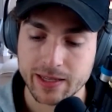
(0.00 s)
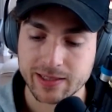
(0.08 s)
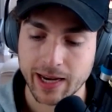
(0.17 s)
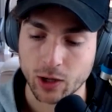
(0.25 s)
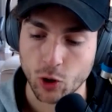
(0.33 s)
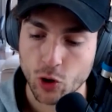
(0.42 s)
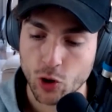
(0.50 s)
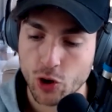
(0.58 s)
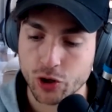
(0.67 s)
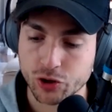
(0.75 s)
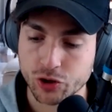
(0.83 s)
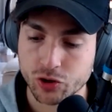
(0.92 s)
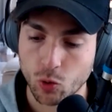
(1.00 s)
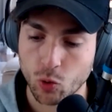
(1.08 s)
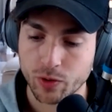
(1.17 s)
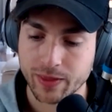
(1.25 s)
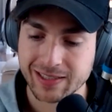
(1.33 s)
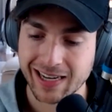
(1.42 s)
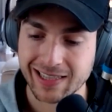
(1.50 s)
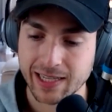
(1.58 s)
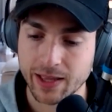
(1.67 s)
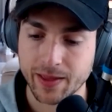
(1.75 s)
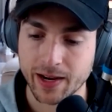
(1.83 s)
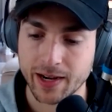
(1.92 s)
like urge, or this
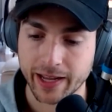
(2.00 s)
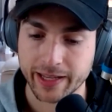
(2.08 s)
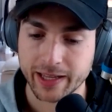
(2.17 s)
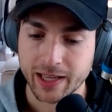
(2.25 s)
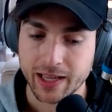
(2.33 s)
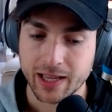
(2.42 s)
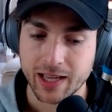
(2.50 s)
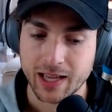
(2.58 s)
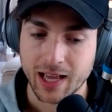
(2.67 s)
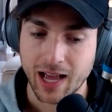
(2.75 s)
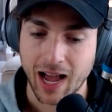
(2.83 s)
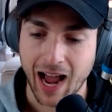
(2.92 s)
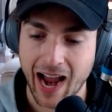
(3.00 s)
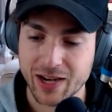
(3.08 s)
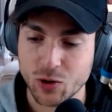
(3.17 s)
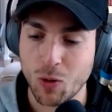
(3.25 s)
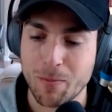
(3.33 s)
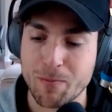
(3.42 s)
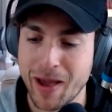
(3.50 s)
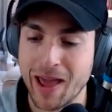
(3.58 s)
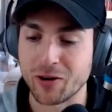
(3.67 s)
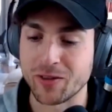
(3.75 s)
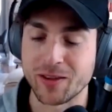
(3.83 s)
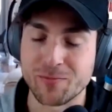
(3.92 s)
idea that like I know I'm
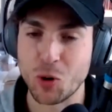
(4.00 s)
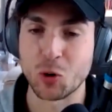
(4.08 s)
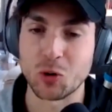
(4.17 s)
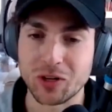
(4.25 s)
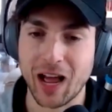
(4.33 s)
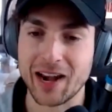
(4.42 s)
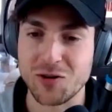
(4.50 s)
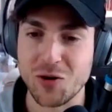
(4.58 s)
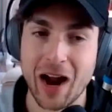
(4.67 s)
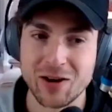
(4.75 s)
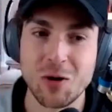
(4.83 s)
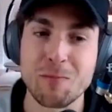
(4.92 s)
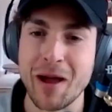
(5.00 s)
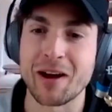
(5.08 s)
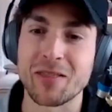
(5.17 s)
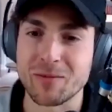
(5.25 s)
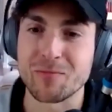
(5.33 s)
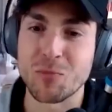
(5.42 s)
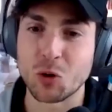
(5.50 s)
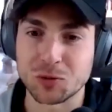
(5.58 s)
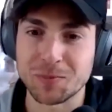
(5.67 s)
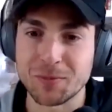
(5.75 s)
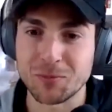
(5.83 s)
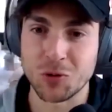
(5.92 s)
better than I know I'm better than most
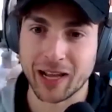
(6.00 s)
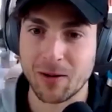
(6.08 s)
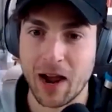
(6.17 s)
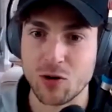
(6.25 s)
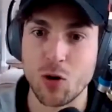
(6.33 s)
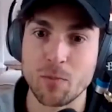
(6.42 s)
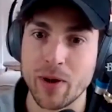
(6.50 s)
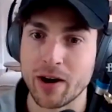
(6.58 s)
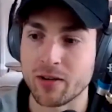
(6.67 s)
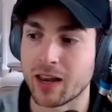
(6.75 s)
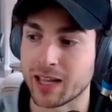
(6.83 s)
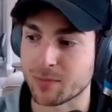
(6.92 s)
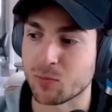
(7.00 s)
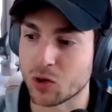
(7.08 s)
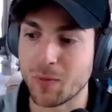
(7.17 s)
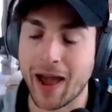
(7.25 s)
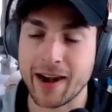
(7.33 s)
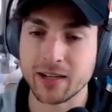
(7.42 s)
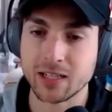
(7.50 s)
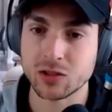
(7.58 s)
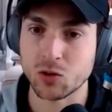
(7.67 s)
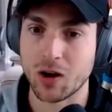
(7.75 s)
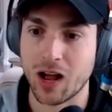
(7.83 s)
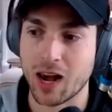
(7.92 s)
people. Like, I know I'm better than like humanity.
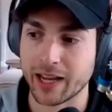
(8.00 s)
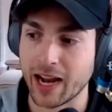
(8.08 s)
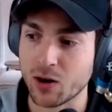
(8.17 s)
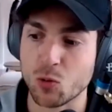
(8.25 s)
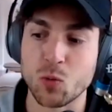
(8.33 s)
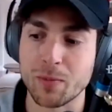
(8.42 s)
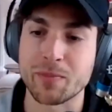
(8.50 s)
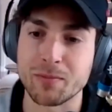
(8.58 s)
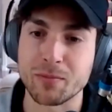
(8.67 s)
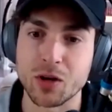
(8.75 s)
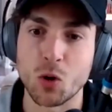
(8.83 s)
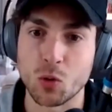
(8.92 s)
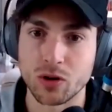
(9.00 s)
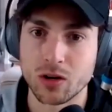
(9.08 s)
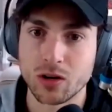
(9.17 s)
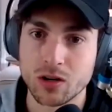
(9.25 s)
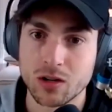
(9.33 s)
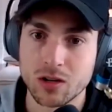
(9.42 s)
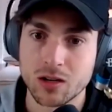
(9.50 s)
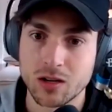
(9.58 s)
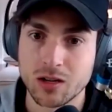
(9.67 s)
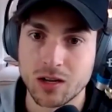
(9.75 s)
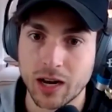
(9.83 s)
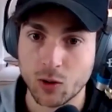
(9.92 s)
So like, I don't want to be mediocre.
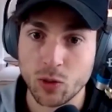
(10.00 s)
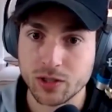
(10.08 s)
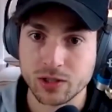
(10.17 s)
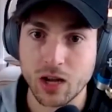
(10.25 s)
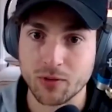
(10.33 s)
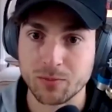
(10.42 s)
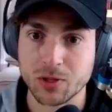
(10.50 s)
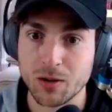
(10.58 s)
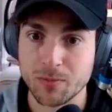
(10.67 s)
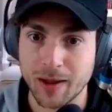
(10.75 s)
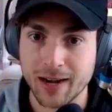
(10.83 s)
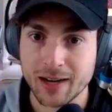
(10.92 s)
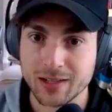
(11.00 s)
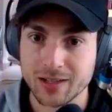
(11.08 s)
Like, all this stuff comes up, man.